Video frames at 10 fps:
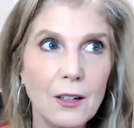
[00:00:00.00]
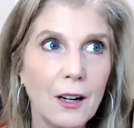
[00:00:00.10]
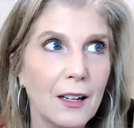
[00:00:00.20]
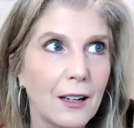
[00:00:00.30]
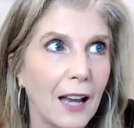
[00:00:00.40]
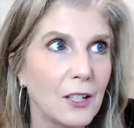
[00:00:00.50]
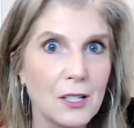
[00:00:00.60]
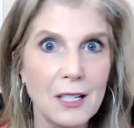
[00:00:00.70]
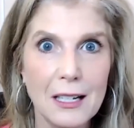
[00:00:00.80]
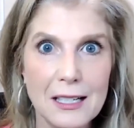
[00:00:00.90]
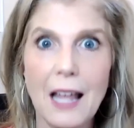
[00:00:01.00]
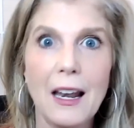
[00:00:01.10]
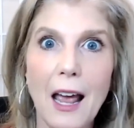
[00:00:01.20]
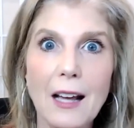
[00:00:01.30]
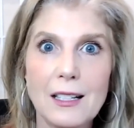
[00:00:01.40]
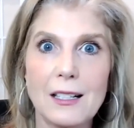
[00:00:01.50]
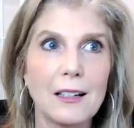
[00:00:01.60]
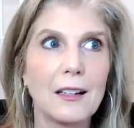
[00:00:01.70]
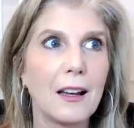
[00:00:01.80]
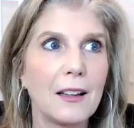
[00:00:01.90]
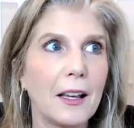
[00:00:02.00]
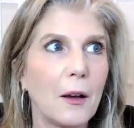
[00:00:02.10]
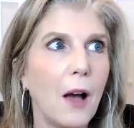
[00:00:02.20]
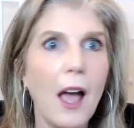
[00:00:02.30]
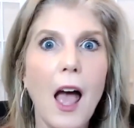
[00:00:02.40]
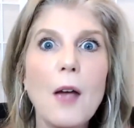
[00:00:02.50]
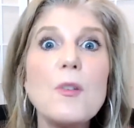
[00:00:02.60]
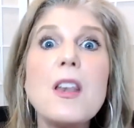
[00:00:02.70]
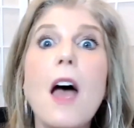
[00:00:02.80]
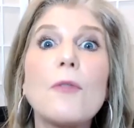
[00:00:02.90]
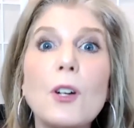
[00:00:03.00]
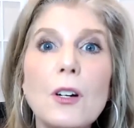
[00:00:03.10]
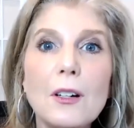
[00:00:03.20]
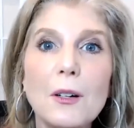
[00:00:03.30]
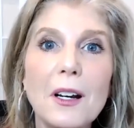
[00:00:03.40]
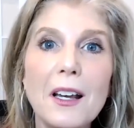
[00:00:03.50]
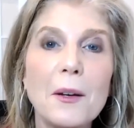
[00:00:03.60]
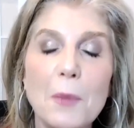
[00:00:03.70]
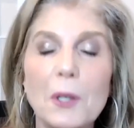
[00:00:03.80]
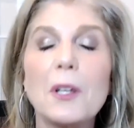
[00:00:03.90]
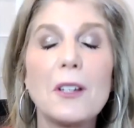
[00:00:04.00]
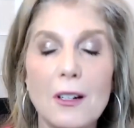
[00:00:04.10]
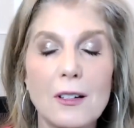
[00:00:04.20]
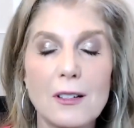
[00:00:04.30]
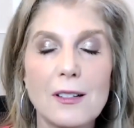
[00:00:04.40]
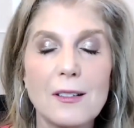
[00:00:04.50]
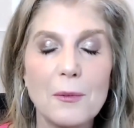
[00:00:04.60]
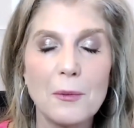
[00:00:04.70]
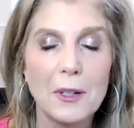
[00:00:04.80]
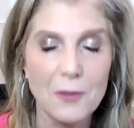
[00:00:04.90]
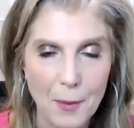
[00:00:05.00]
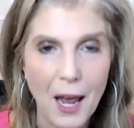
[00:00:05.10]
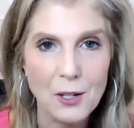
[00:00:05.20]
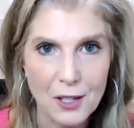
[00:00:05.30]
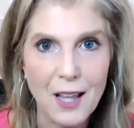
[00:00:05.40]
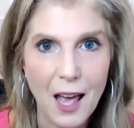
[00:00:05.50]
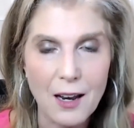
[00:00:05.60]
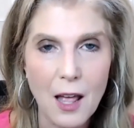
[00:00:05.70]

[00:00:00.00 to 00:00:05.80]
And I just did a TEDx, and like, I never in a million years would have imagined that.